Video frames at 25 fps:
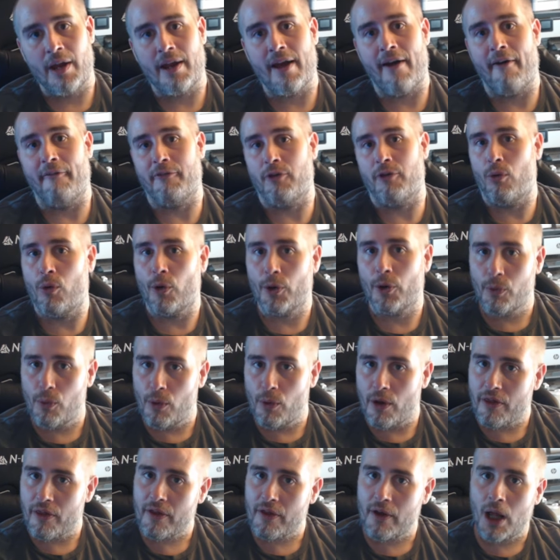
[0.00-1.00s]
I have to work
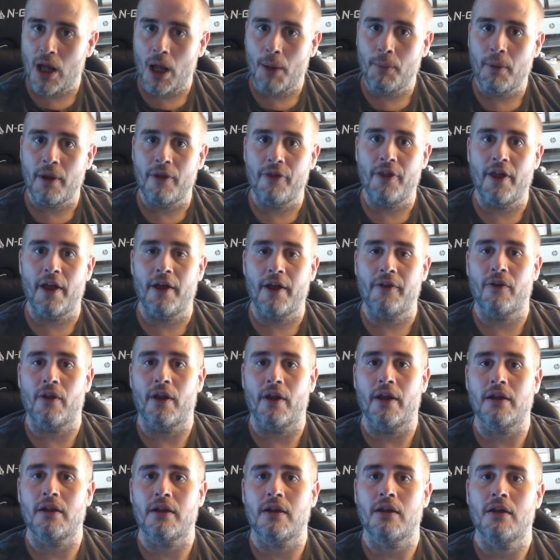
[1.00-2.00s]
with them, and then
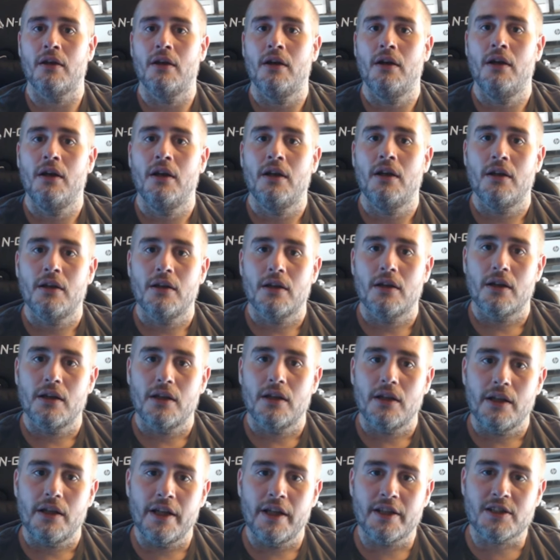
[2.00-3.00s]
like
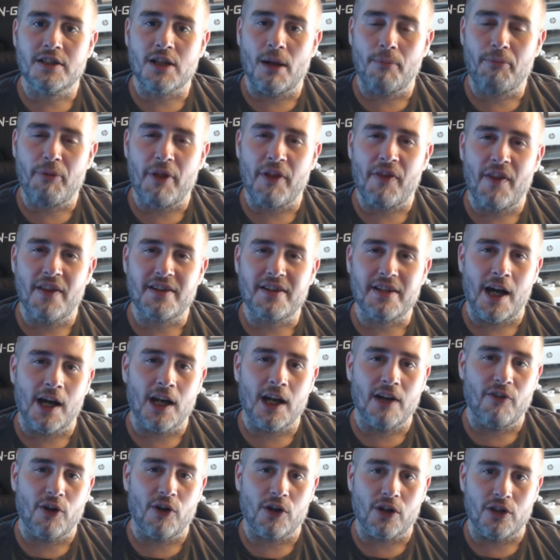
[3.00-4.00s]
it's something that's out
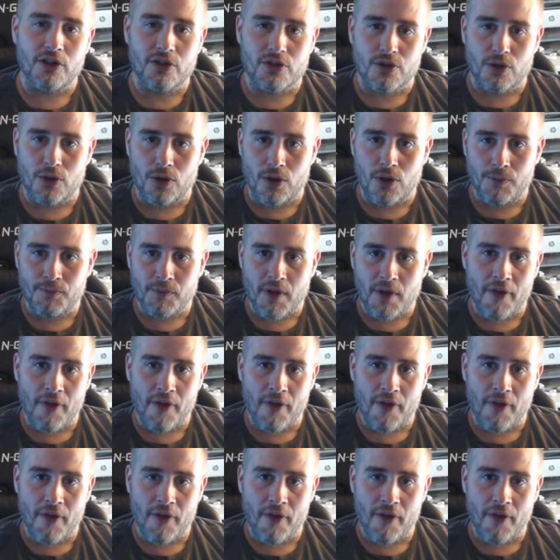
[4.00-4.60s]
of our control.